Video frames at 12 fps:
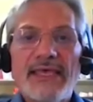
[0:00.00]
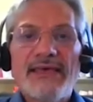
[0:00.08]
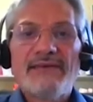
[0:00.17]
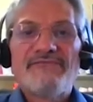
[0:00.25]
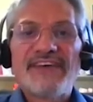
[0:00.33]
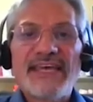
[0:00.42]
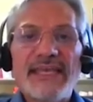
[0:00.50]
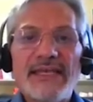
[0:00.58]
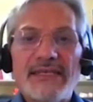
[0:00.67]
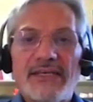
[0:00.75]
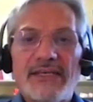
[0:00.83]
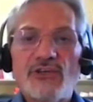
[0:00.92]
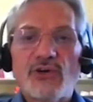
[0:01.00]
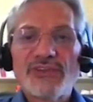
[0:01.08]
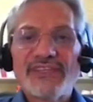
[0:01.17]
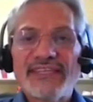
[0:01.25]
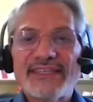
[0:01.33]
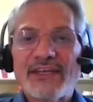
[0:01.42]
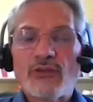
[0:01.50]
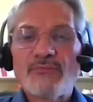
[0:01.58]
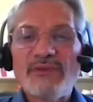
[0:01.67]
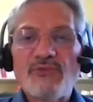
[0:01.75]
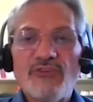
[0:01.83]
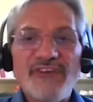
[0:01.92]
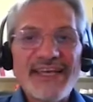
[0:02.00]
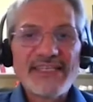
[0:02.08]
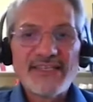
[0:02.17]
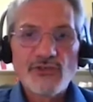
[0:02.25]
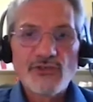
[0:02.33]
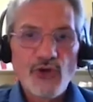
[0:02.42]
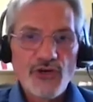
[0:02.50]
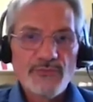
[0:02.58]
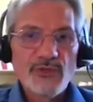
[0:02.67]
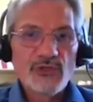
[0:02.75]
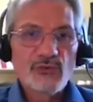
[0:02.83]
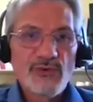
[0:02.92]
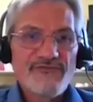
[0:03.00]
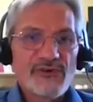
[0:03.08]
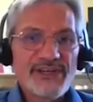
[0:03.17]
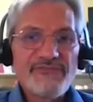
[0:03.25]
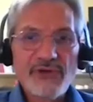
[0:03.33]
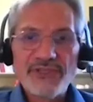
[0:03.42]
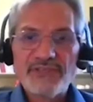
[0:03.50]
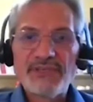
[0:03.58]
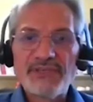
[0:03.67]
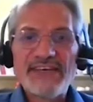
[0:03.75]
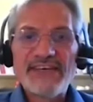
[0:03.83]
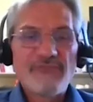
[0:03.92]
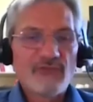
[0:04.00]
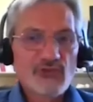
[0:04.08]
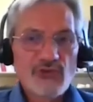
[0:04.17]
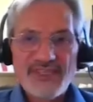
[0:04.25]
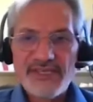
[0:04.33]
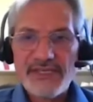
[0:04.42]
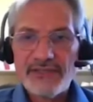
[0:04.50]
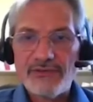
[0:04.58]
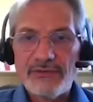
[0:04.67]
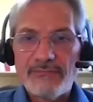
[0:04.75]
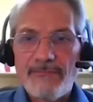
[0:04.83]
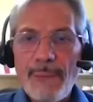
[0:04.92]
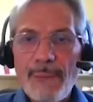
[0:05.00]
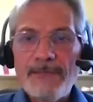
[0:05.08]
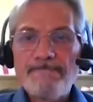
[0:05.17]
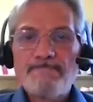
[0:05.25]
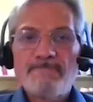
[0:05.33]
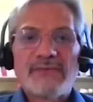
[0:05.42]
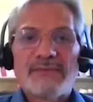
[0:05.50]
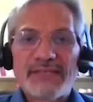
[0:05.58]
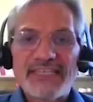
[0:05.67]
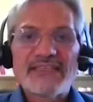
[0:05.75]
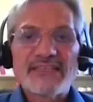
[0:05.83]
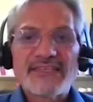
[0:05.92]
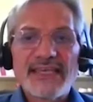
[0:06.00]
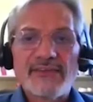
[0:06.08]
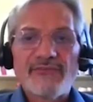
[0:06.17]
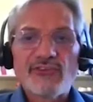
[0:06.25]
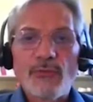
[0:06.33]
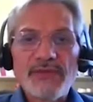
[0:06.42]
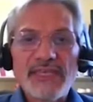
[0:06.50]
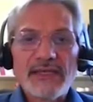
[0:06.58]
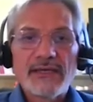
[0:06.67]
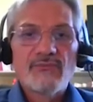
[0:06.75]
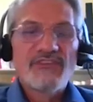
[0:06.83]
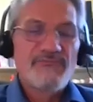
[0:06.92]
Then your content cannot be provided as a document with a reference PDF for the translator, but it's a set of topic with